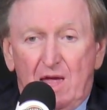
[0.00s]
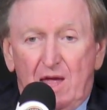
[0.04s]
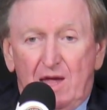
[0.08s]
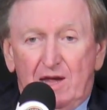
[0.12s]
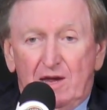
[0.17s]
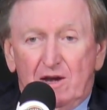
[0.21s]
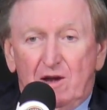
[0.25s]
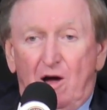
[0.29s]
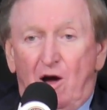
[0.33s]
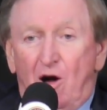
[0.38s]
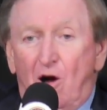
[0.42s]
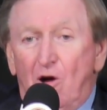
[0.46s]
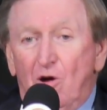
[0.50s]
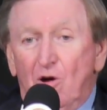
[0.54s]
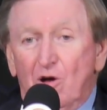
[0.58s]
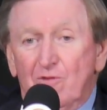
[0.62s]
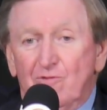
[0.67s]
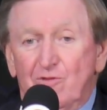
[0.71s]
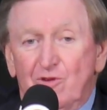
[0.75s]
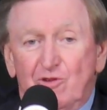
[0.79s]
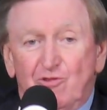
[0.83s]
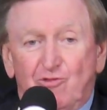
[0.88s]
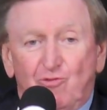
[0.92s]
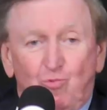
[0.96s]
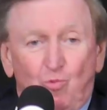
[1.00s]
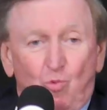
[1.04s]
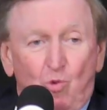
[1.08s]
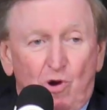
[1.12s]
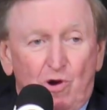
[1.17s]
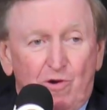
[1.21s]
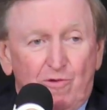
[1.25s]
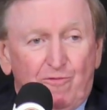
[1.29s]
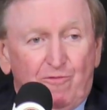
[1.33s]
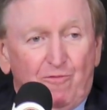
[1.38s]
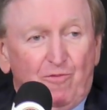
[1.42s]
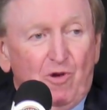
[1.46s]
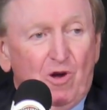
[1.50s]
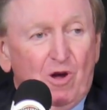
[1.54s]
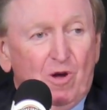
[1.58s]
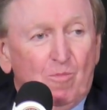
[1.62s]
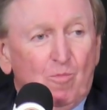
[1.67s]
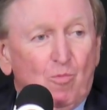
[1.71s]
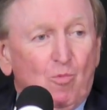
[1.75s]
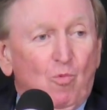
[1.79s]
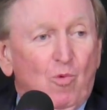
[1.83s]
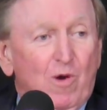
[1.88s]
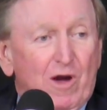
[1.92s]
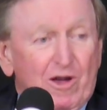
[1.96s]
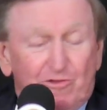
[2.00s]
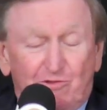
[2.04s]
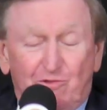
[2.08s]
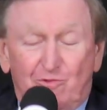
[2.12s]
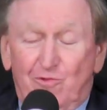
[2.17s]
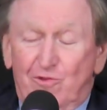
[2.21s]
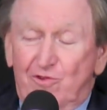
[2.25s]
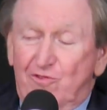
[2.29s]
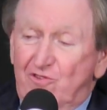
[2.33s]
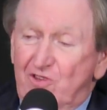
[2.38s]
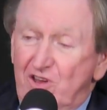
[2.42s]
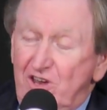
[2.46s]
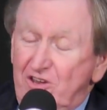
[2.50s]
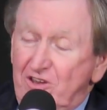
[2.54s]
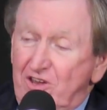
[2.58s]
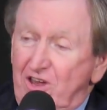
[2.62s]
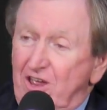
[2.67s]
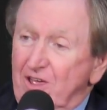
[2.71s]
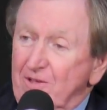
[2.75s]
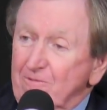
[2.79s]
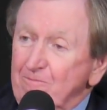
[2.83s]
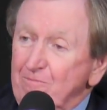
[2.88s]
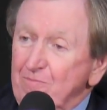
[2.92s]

And all of us were from West Virginia.